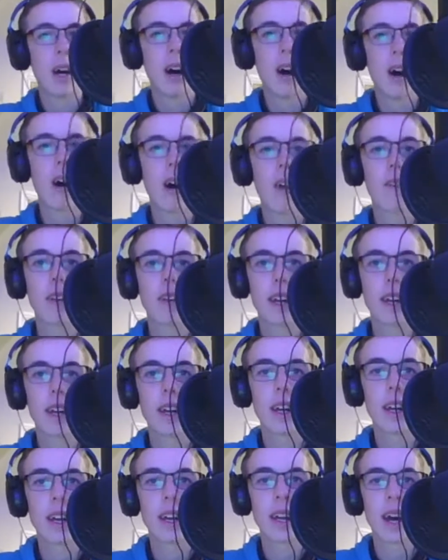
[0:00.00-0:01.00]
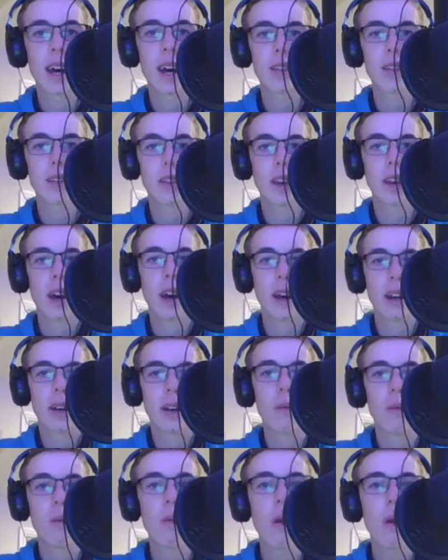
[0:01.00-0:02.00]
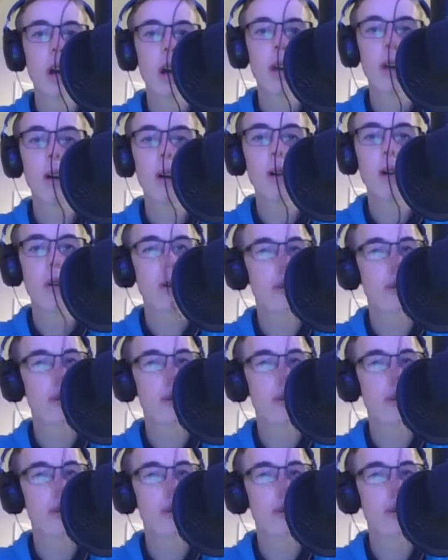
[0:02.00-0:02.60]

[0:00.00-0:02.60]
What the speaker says: other than that turn 1 or